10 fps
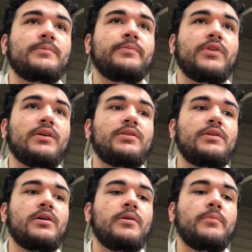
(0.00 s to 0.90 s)
Like the
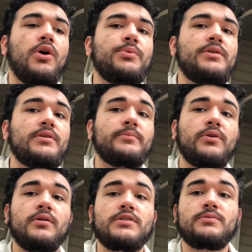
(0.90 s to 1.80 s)
OEM
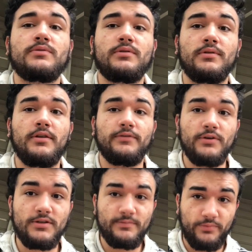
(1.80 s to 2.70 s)
parts, when the
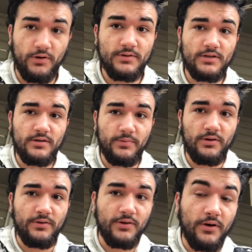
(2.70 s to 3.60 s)
first parts that are put on
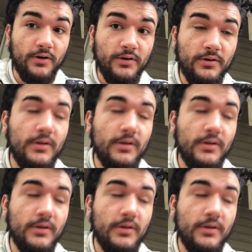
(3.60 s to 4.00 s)
the car,